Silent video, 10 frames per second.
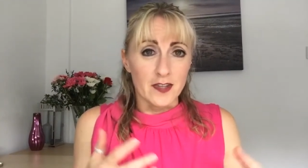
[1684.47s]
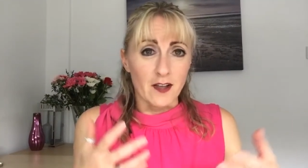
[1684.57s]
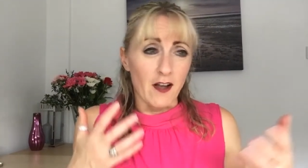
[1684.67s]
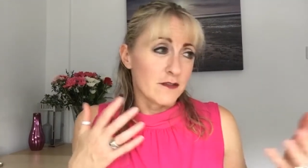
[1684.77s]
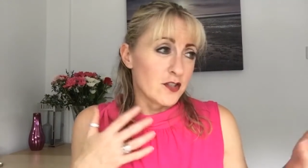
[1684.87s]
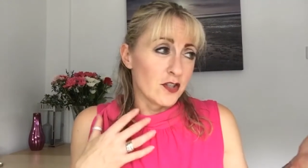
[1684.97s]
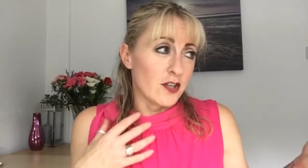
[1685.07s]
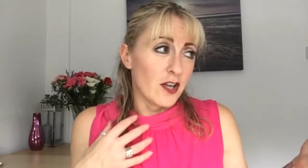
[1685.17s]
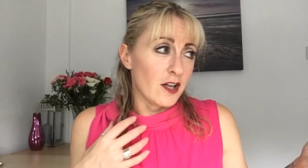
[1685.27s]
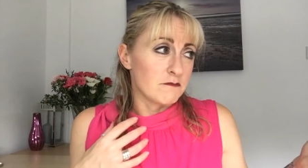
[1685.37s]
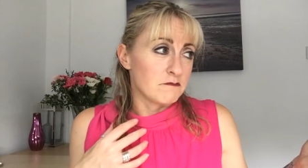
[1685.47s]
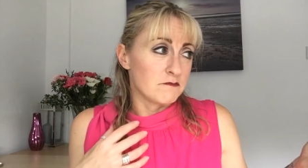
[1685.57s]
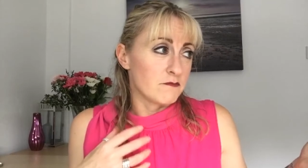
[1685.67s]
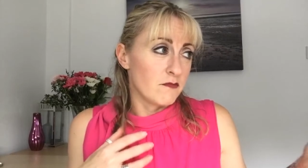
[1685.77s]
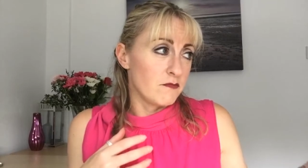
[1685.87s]
I've done a
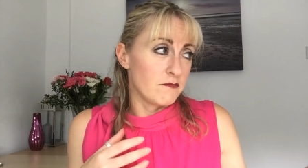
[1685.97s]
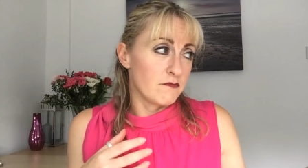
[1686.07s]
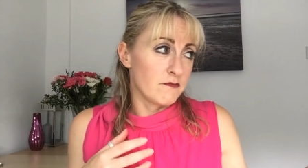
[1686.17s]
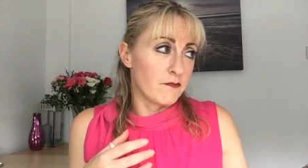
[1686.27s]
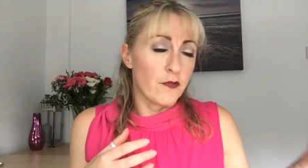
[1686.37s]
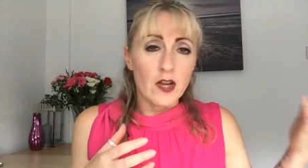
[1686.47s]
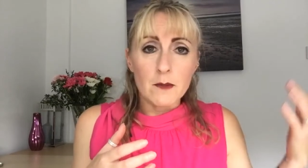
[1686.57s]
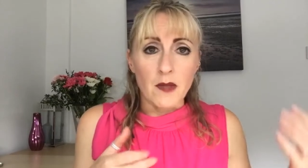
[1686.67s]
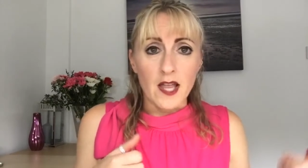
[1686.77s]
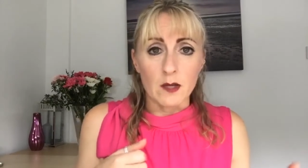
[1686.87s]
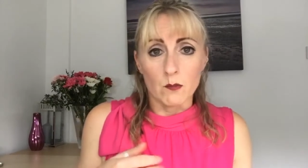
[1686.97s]
freebie,